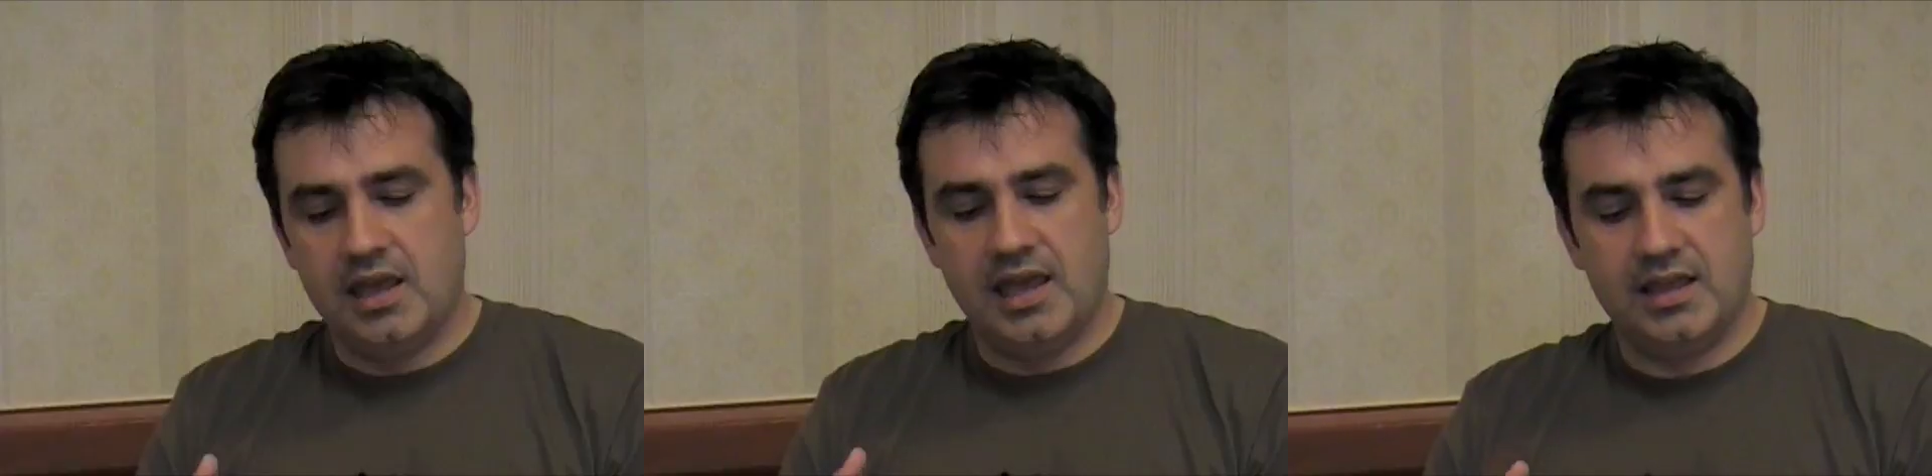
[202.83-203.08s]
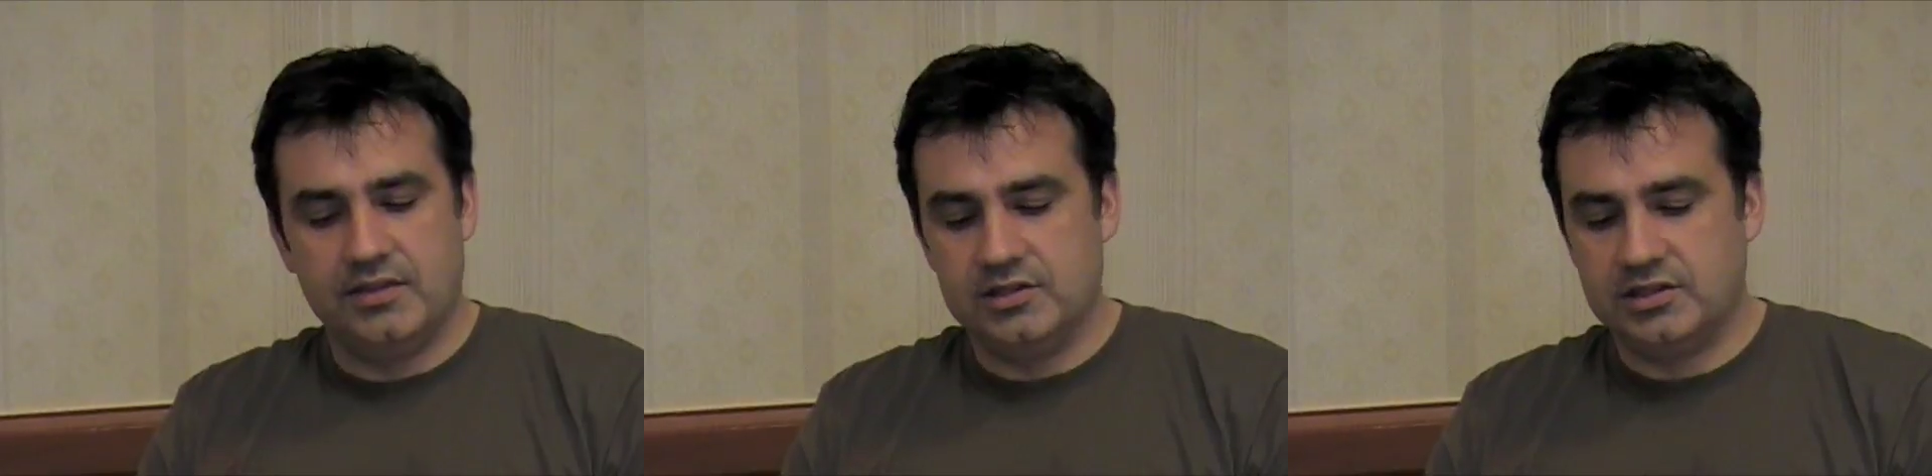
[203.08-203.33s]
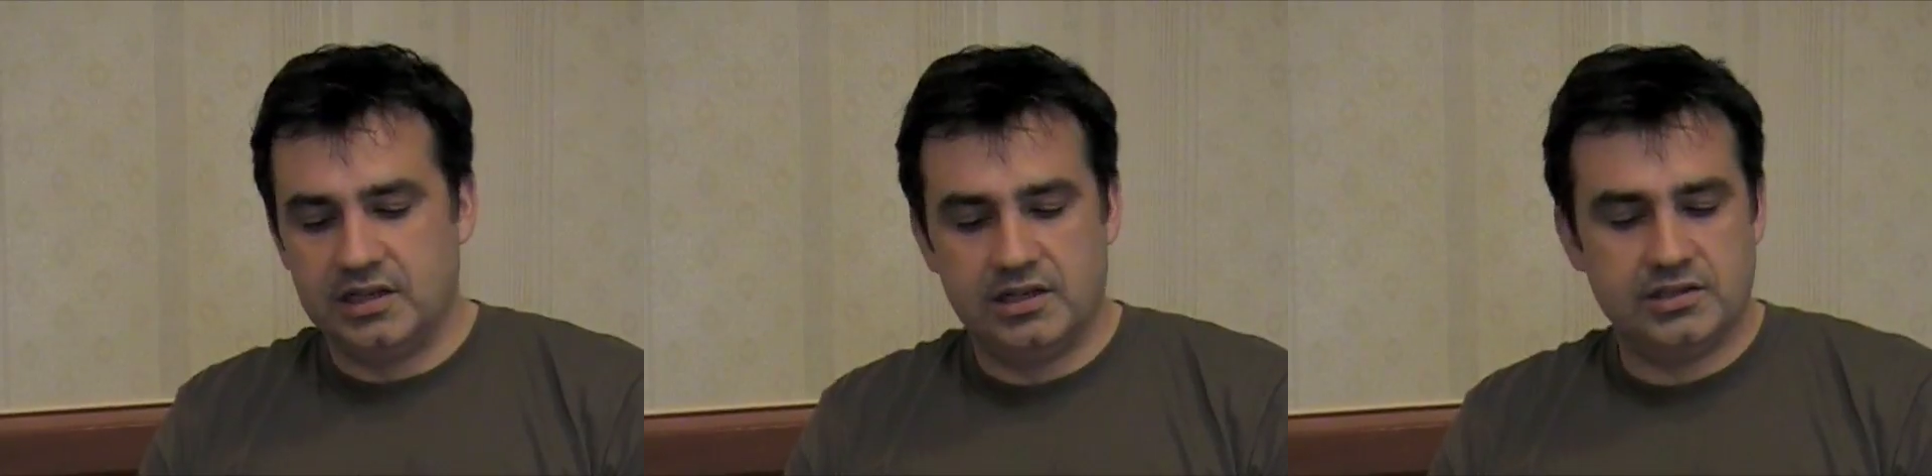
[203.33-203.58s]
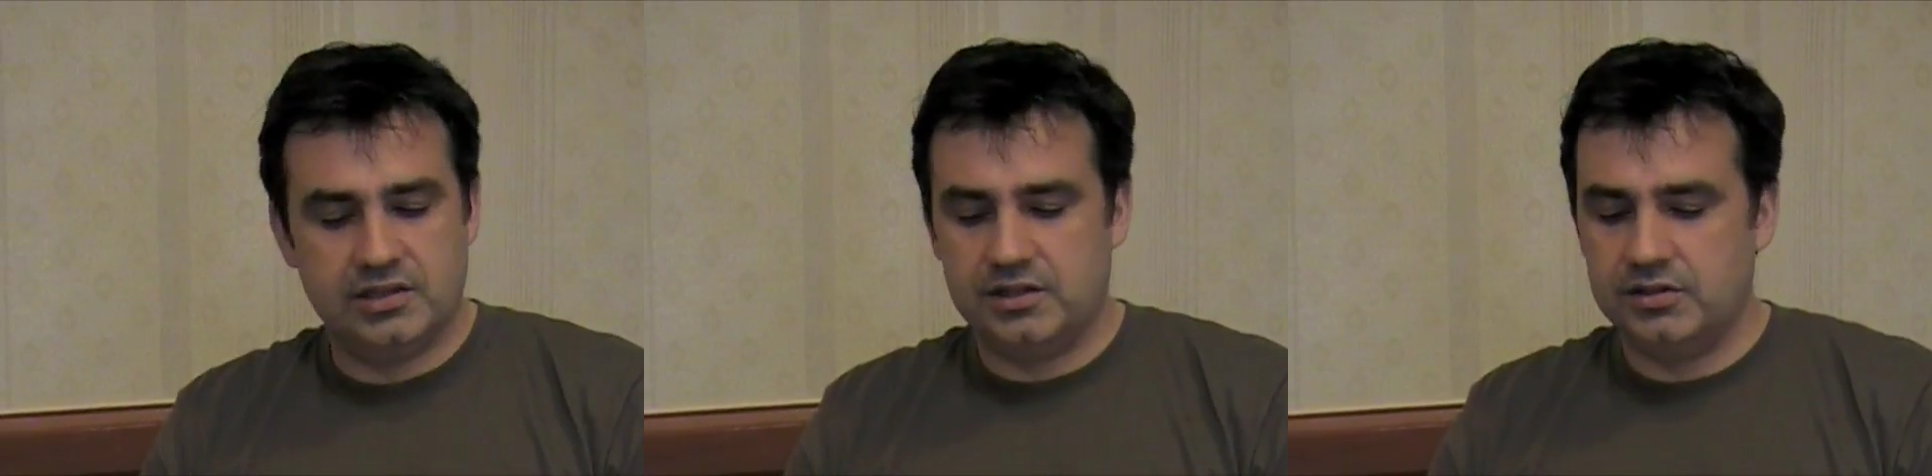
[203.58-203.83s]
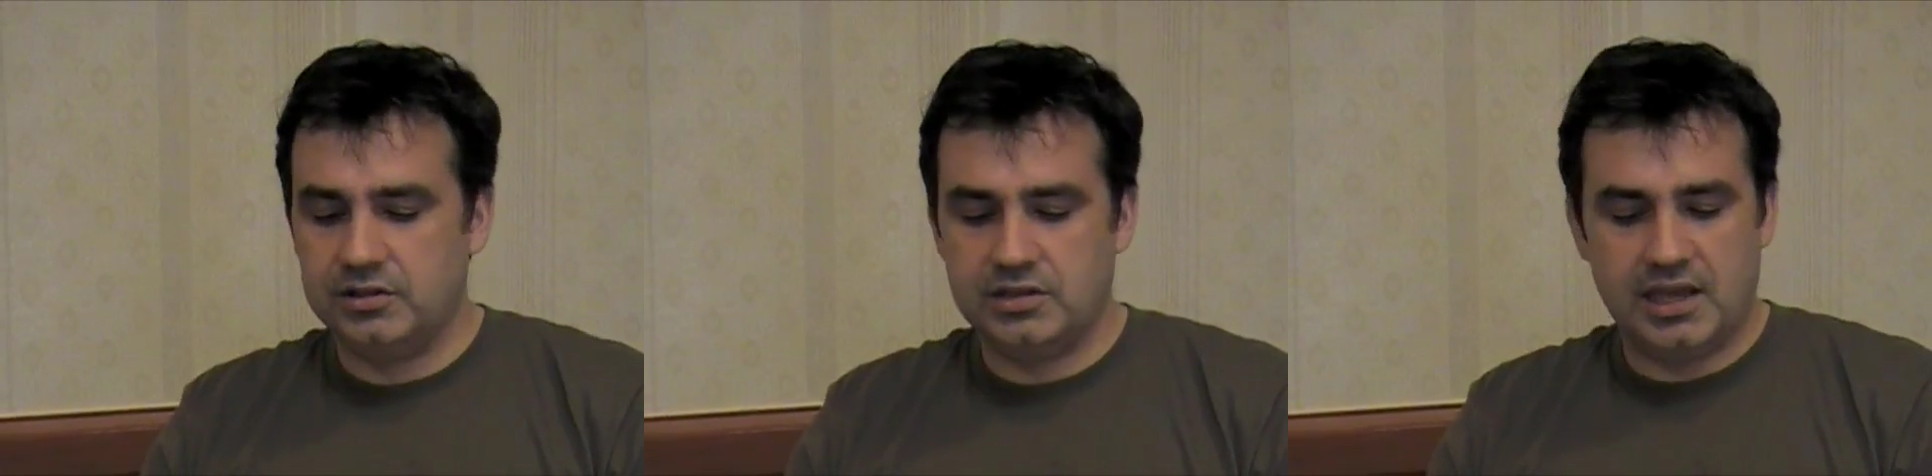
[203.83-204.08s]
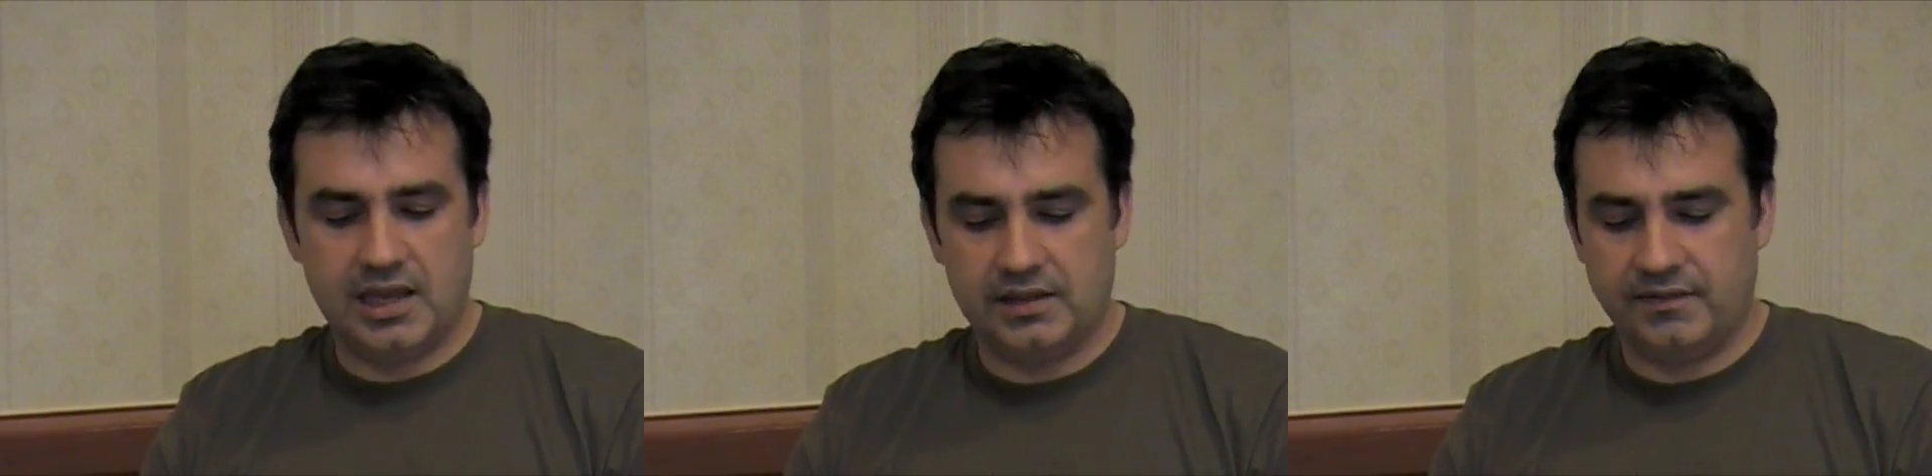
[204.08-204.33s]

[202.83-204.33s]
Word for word: and the citizens and